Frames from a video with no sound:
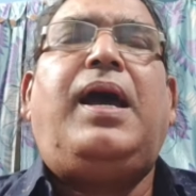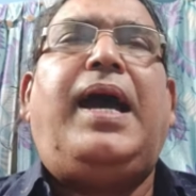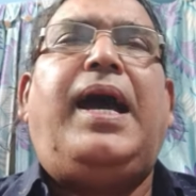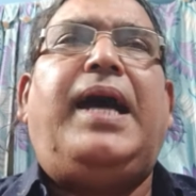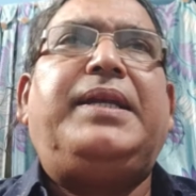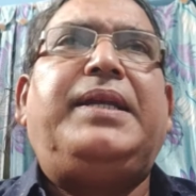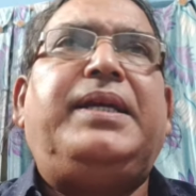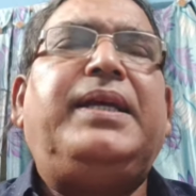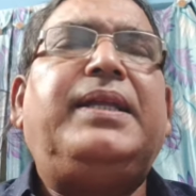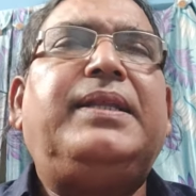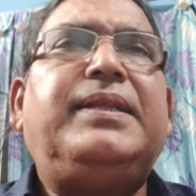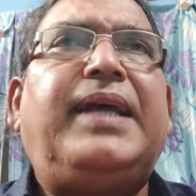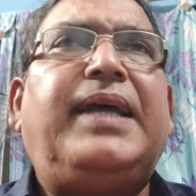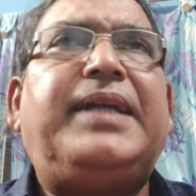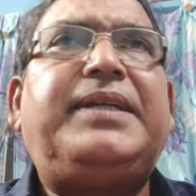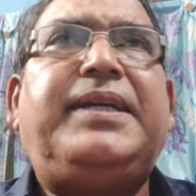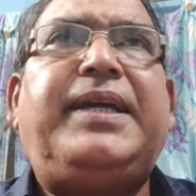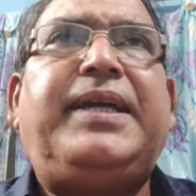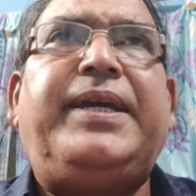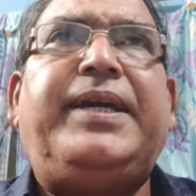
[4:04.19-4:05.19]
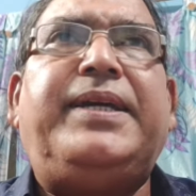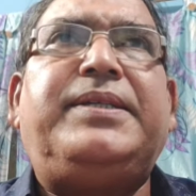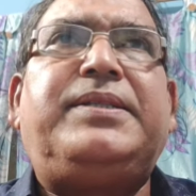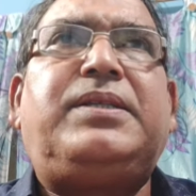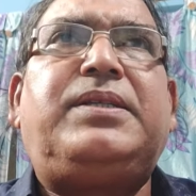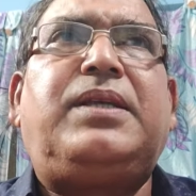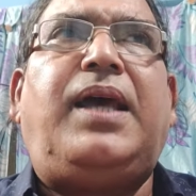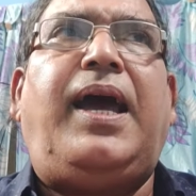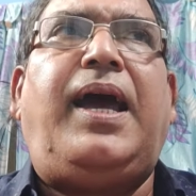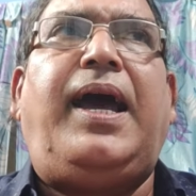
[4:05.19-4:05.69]
And in that
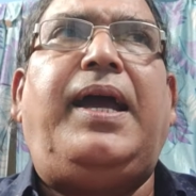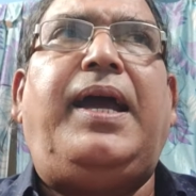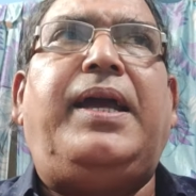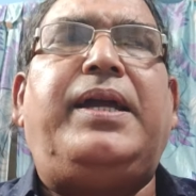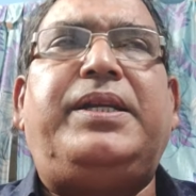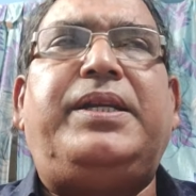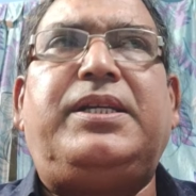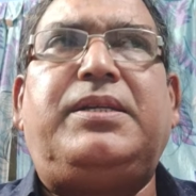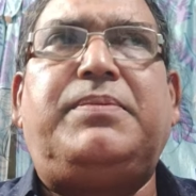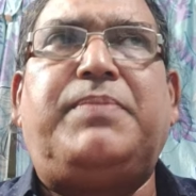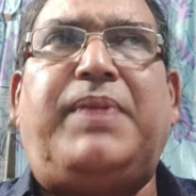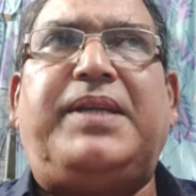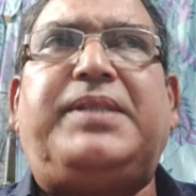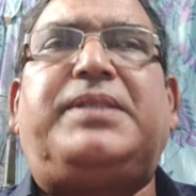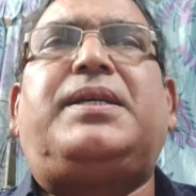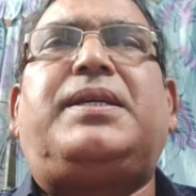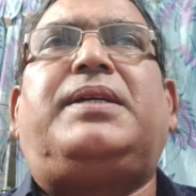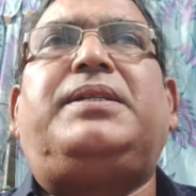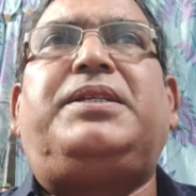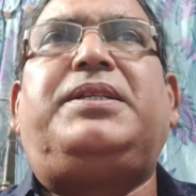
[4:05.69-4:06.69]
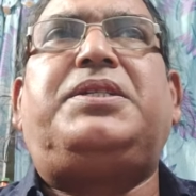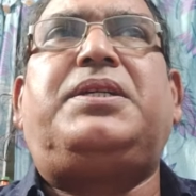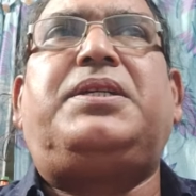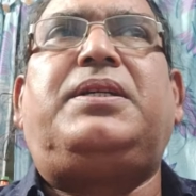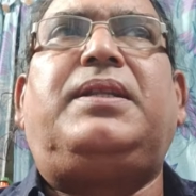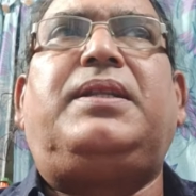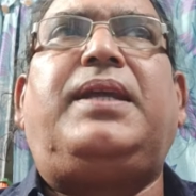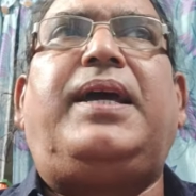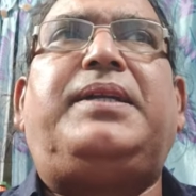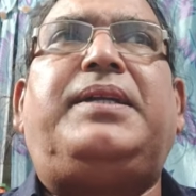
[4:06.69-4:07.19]
case, it is my
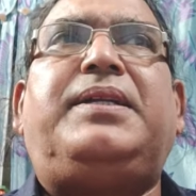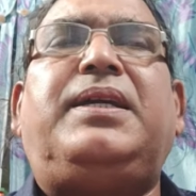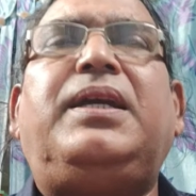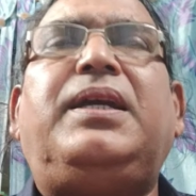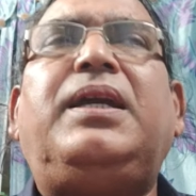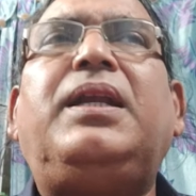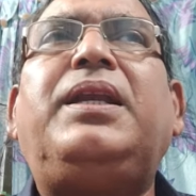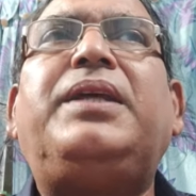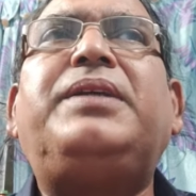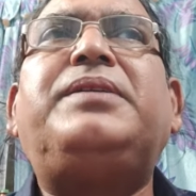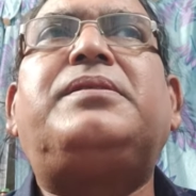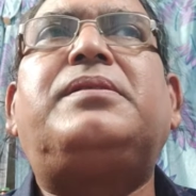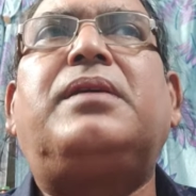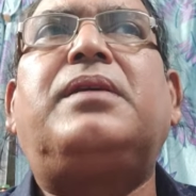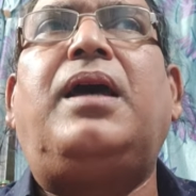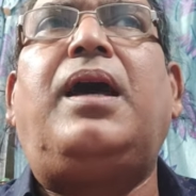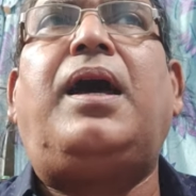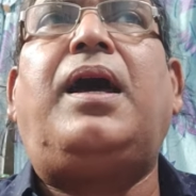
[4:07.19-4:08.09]
suggestion that English